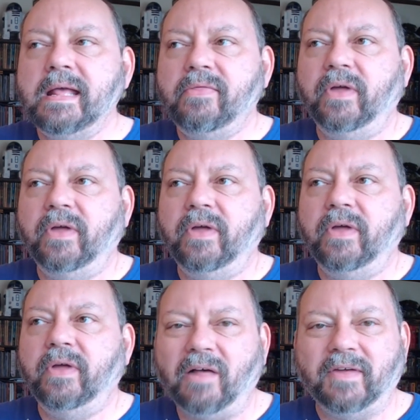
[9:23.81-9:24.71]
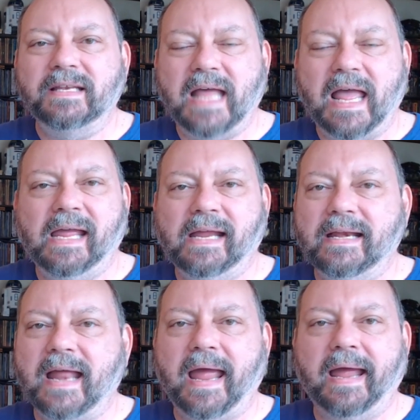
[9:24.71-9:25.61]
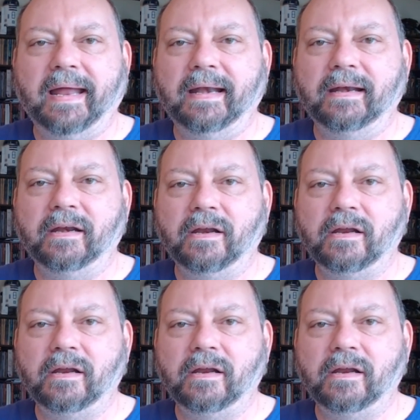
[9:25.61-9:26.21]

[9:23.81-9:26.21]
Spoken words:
they're self-contained, and